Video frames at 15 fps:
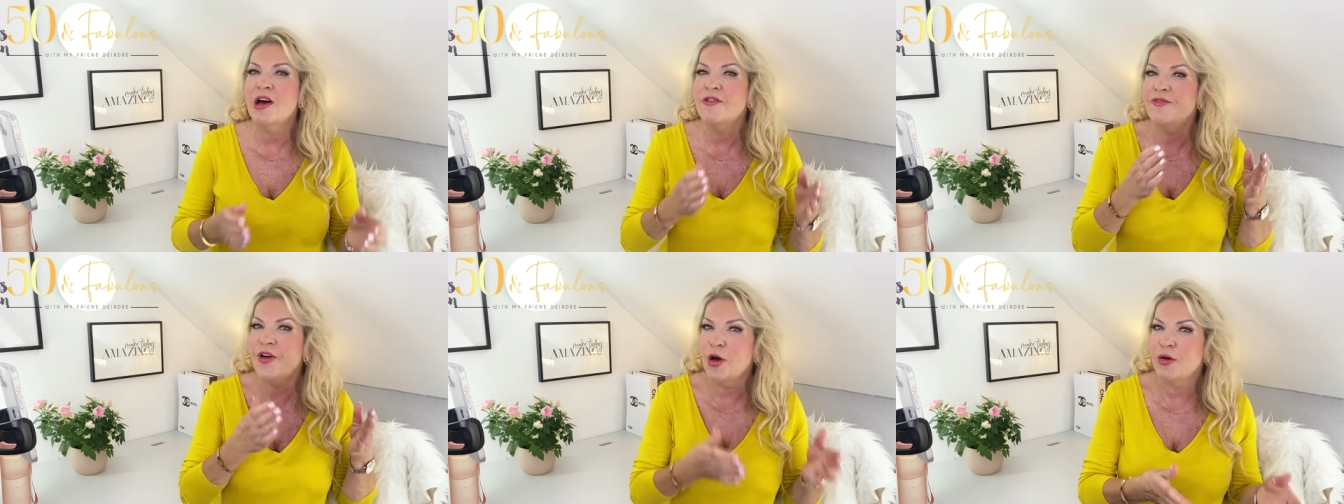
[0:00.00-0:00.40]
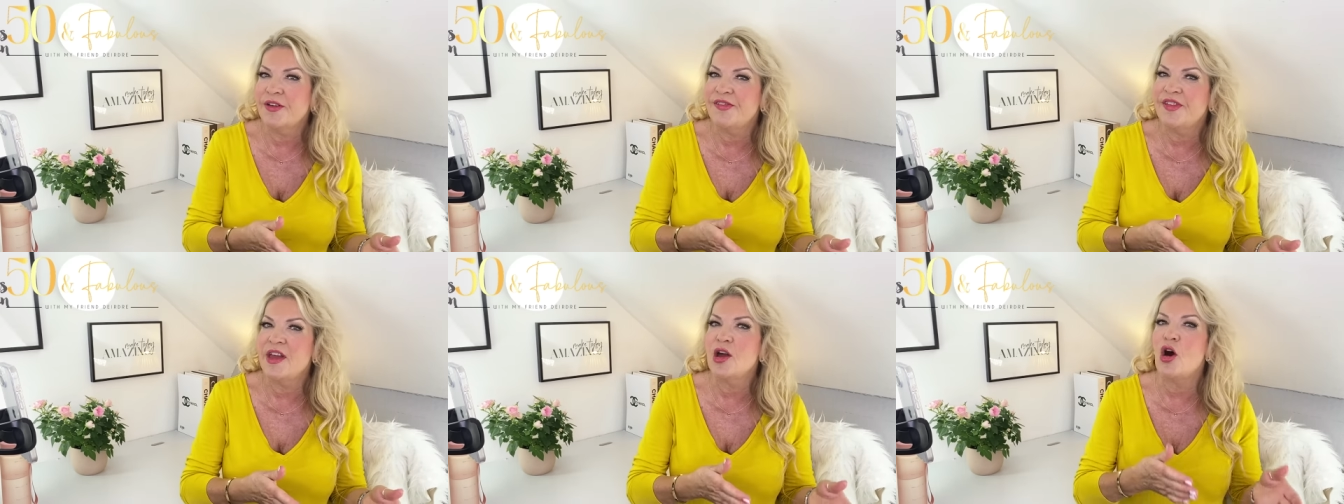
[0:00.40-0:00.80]

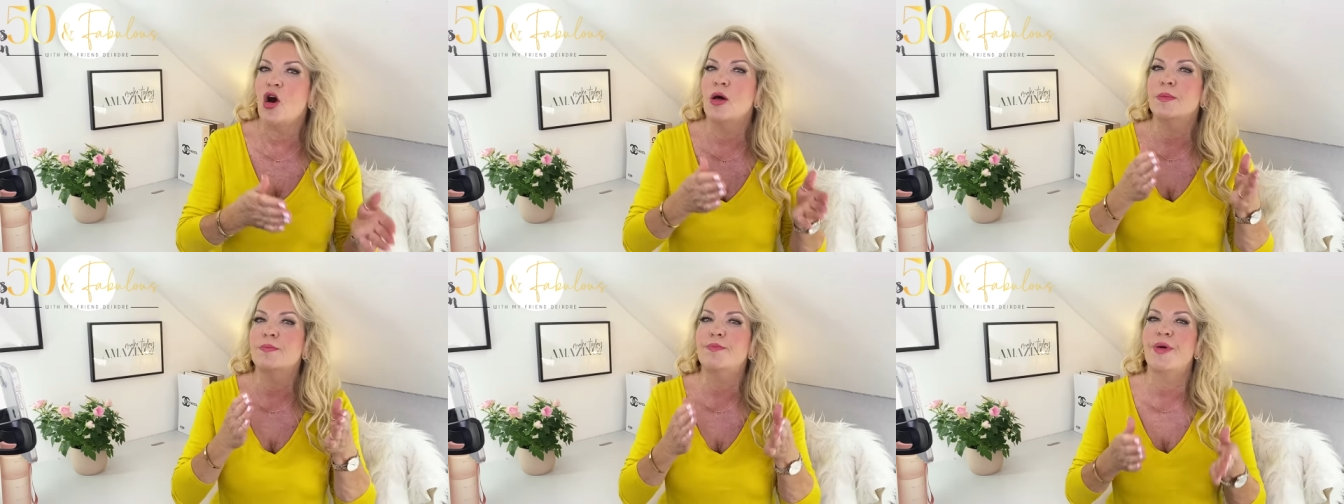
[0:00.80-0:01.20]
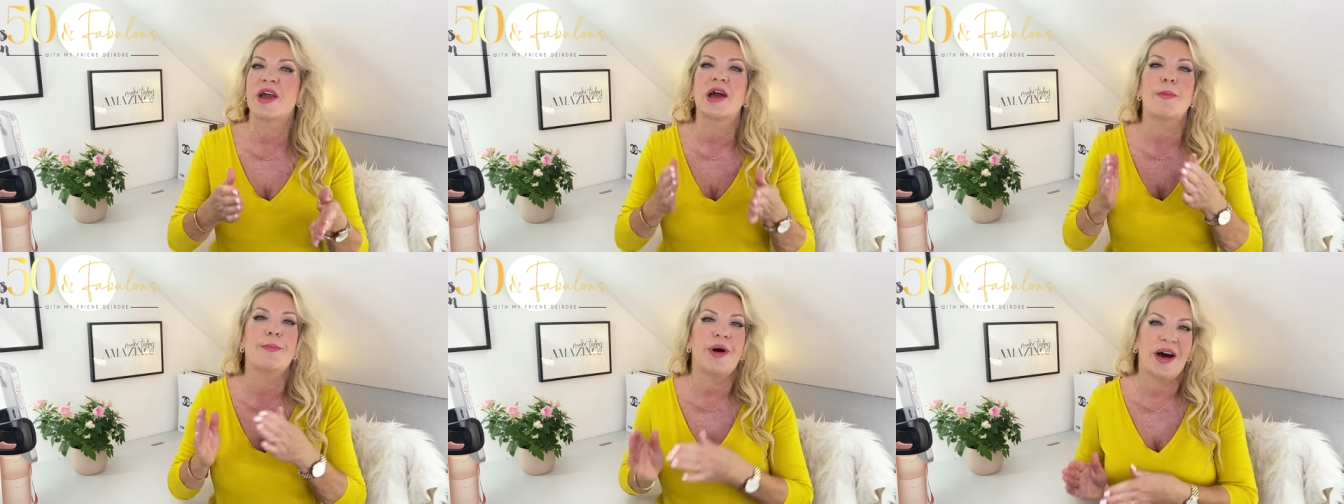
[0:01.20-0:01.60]
focusing on
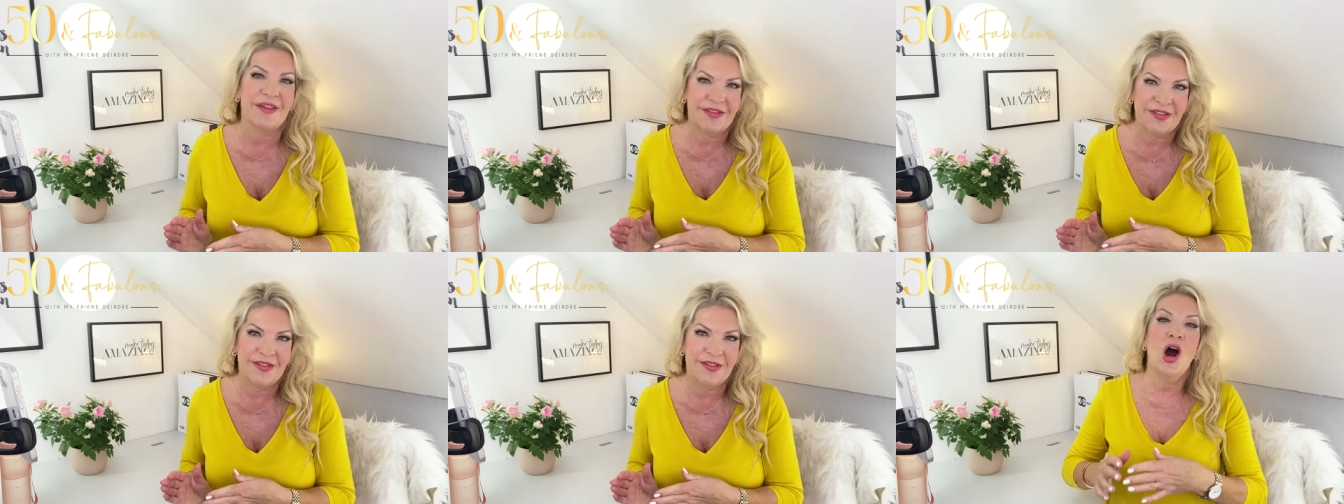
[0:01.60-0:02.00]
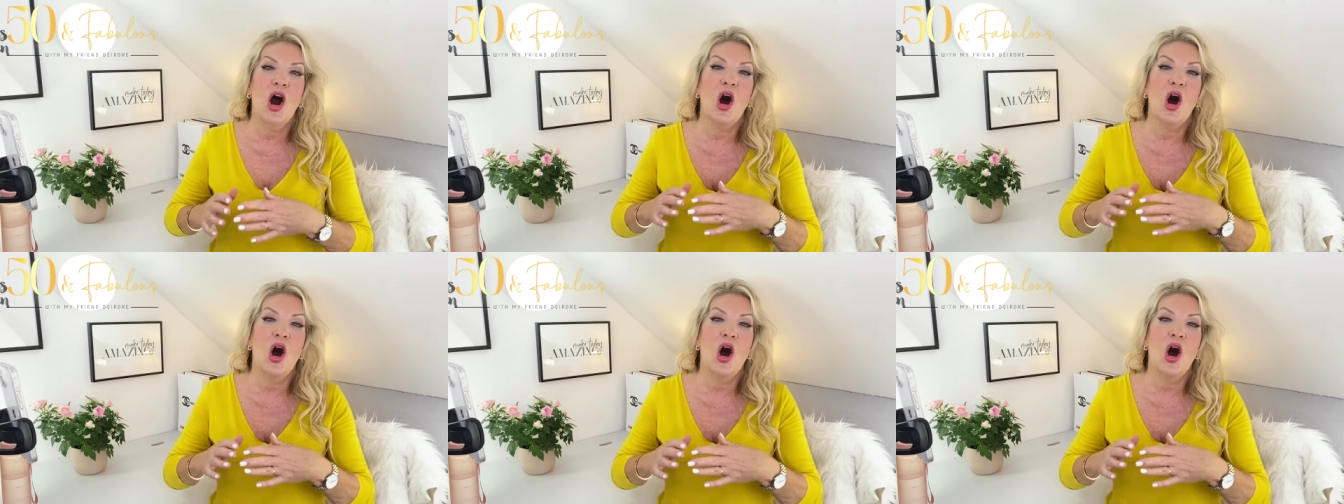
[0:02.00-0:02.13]
bigger busts,